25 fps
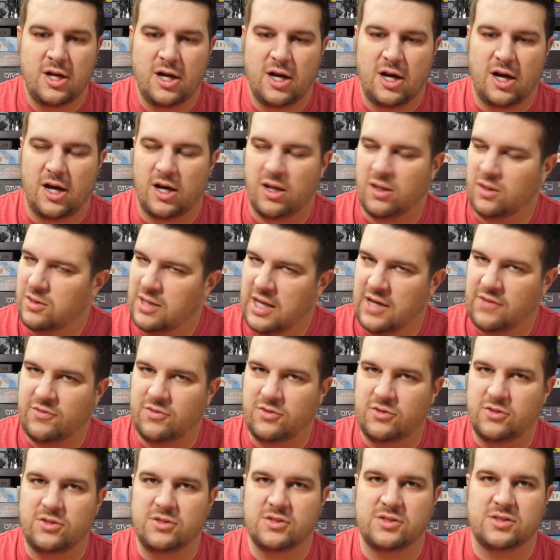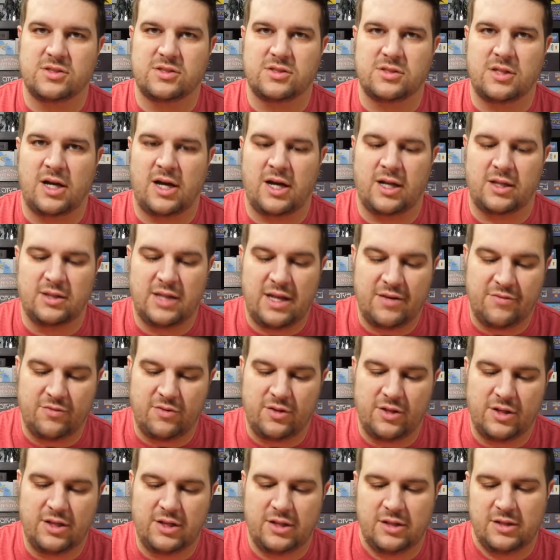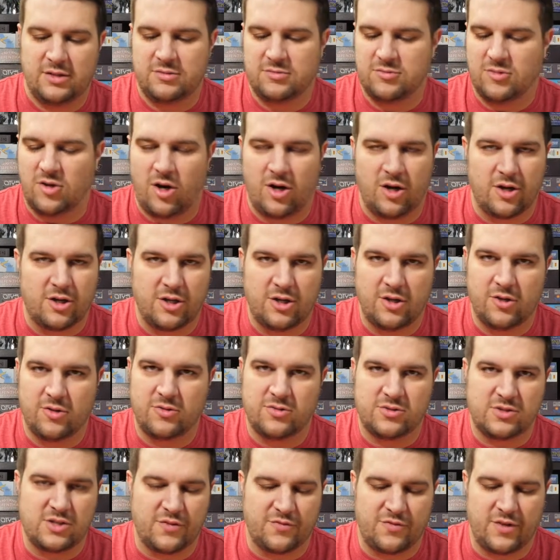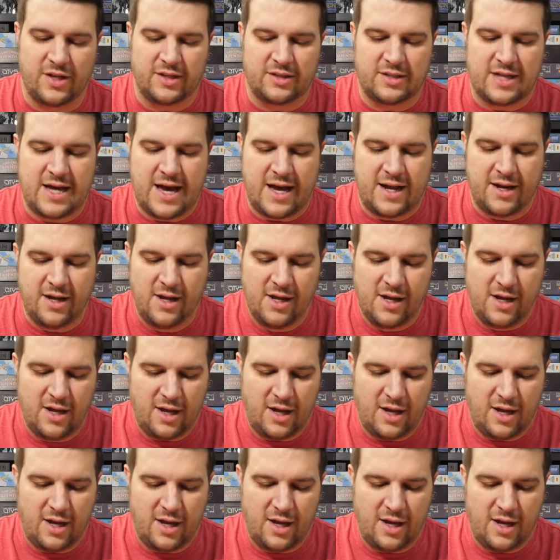levels, leveling, audio, stuff like that.